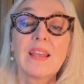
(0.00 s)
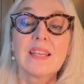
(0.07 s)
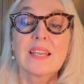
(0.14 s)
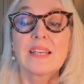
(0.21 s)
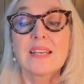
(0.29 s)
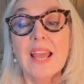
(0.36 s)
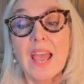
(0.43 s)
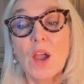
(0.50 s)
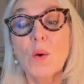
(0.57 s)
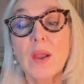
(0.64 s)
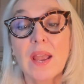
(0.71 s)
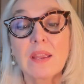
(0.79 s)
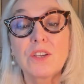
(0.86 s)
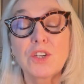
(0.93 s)
Yet
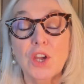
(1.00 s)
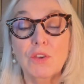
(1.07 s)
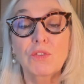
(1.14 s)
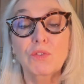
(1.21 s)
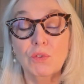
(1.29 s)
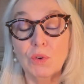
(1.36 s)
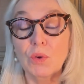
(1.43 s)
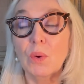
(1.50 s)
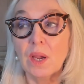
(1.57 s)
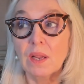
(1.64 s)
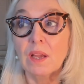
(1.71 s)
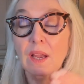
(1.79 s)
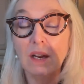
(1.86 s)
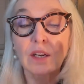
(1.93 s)
now, through
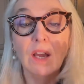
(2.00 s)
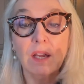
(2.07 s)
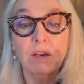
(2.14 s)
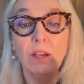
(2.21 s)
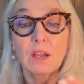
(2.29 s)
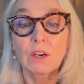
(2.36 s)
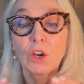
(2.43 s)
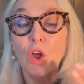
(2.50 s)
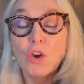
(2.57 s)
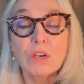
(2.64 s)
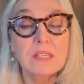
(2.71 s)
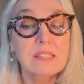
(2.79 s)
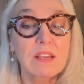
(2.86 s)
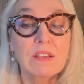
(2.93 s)
a
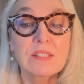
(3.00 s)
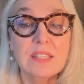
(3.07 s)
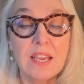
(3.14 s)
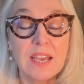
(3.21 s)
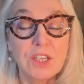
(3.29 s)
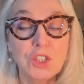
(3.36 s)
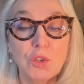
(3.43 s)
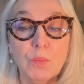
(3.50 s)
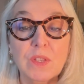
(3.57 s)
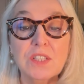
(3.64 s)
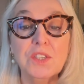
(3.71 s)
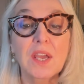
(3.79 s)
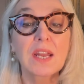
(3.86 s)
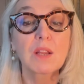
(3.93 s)
long association with
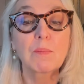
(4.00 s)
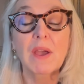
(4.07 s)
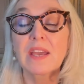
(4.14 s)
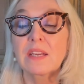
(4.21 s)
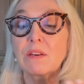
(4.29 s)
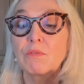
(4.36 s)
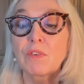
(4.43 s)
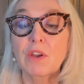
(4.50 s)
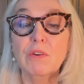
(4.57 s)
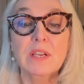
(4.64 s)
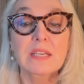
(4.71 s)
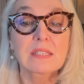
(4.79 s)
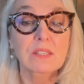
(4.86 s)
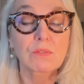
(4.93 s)
the Taliban in
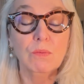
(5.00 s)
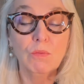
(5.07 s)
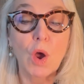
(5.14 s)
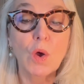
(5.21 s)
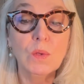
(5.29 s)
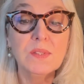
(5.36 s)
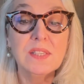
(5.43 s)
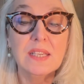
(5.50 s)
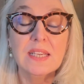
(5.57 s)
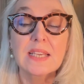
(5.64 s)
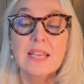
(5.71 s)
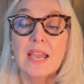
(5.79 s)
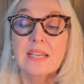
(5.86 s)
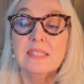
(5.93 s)
various roles that
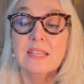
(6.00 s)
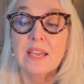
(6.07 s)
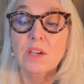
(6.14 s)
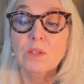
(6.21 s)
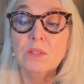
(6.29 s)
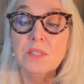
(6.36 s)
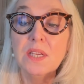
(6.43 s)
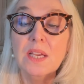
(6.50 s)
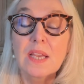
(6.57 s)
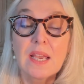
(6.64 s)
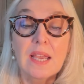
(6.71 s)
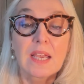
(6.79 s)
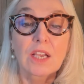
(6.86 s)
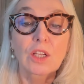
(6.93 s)
he has held,
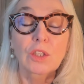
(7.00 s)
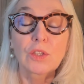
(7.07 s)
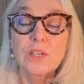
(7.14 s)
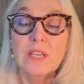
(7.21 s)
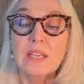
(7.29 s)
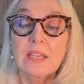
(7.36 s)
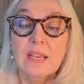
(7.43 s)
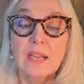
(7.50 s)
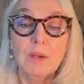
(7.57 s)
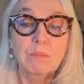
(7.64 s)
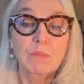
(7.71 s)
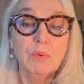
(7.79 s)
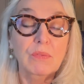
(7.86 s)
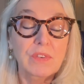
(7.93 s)
including
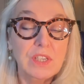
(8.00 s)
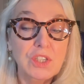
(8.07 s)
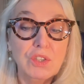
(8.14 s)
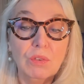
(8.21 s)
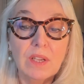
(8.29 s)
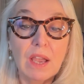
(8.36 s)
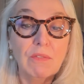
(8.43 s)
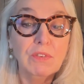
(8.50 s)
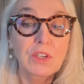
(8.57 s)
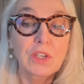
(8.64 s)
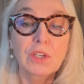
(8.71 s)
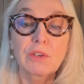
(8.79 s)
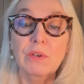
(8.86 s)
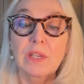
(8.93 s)
provincial
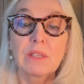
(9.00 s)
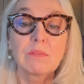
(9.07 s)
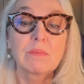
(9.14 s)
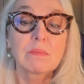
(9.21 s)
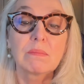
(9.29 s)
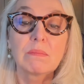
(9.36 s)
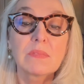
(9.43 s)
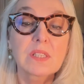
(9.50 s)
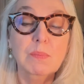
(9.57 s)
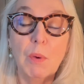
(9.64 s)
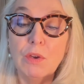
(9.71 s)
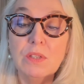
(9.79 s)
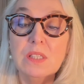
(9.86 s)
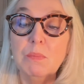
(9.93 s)
governor and
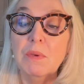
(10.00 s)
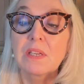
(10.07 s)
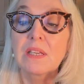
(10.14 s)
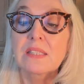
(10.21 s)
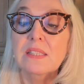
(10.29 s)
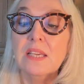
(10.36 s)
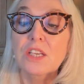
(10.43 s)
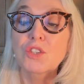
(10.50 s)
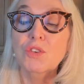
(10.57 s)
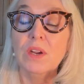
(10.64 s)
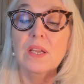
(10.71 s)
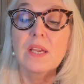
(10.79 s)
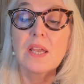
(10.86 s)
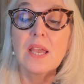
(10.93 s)
spokesman,
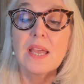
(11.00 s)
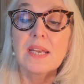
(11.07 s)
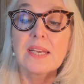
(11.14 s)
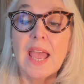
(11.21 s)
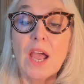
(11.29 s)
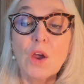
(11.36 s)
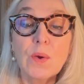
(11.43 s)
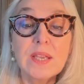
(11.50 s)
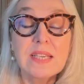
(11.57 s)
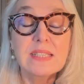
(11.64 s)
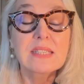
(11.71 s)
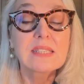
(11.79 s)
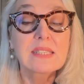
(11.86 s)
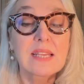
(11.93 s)
etc., now
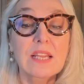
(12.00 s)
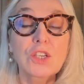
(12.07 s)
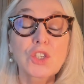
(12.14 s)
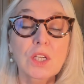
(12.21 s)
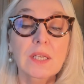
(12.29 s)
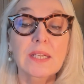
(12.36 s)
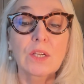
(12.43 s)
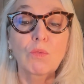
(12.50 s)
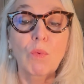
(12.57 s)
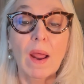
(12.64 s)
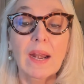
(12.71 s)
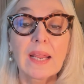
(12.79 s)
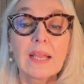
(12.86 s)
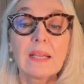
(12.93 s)
he's essentially
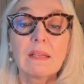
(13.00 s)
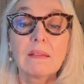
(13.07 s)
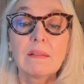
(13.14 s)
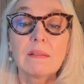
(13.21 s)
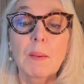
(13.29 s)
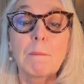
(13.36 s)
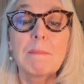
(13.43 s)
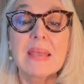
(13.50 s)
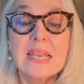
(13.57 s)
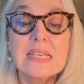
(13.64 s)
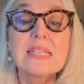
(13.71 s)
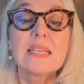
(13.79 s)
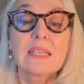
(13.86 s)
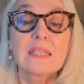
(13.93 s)
running the
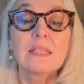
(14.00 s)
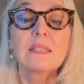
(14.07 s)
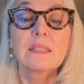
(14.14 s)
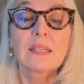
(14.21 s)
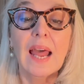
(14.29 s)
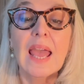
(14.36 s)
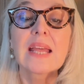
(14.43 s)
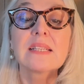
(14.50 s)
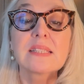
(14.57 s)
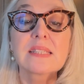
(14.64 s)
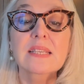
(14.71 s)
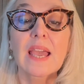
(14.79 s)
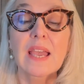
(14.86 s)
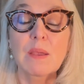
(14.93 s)
media
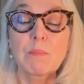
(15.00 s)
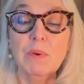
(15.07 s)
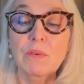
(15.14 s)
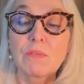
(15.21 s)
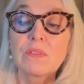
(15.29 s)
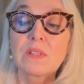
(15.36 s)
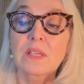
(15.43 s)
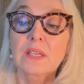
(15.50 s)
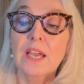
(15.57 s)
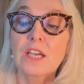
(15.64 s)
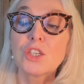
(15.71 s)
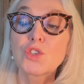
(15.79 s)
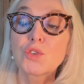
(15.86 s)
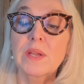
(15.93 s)
landscape of the
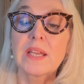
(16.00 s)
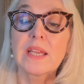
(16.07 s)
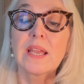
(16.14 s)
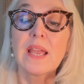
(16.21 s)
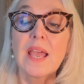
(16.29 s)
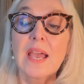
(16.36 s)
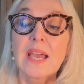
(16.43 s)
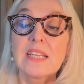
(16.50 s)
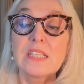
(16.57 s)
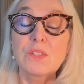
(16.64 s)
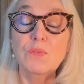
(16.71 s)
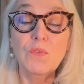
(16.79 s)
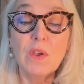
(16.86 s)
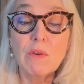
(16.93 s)
country, and
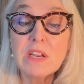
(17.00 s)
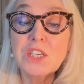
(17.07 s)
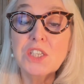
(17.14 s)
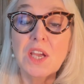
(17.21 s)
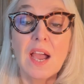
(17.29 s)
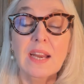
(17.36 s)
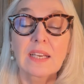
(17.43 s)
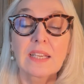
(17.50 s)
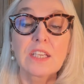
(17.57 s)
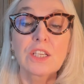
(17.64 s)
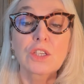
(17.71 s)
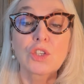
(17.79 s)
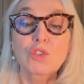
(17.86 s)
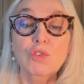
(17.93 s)
he's very tightly
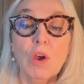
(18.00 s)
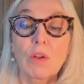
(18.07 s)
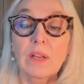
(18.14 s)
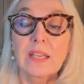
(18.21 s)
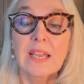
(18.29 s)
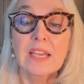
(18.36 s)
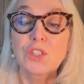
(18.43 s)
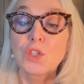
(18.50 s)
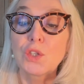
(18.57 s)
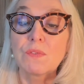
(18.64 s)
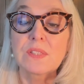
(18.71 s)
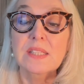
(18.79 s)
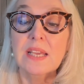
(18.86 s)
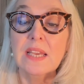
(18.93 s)
controlling, as
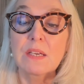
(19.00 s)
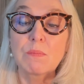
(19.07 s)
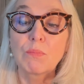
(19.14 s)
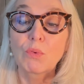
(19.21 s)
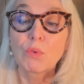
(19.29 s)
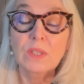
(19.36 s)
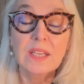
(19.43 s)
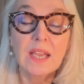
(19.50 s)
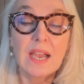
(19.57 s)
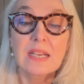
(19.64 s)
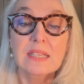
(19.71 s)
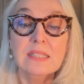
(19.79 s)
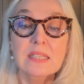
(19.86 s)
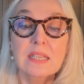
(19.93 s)
you've said,
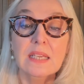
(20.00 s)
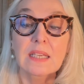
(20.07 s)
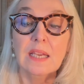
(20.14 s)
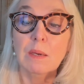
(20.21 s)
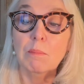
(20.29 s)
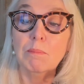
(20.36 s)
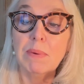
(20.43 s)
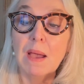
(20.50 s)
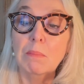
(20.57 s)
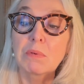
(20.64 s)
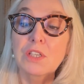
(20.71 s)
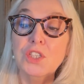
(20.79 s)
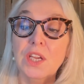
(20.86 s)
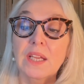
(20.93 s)
broadcasting and
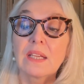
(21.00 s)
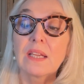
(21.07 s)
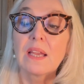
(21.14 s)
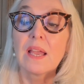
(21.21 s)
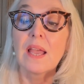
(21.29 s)
publishing.